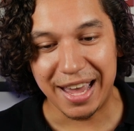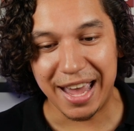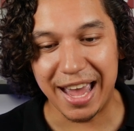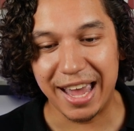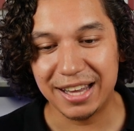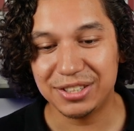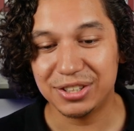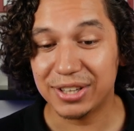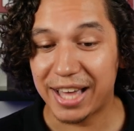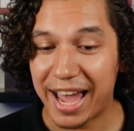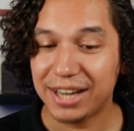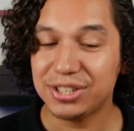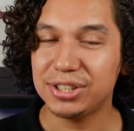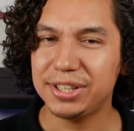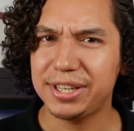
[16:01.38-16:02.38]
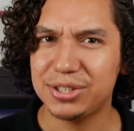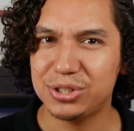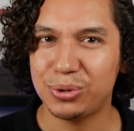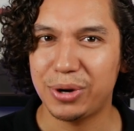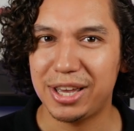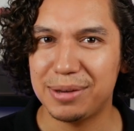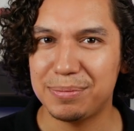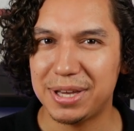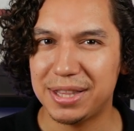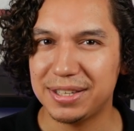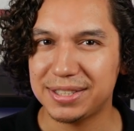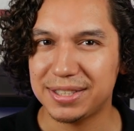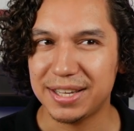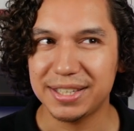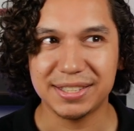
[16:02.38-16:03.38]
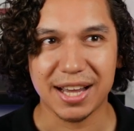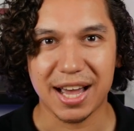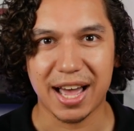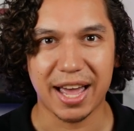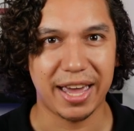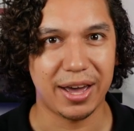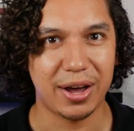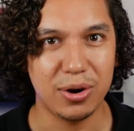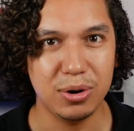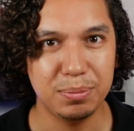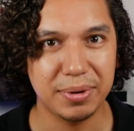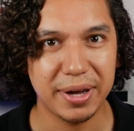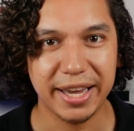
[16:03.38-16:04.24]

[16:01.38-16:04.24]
And you'll actually enjoy him in this list, I hope.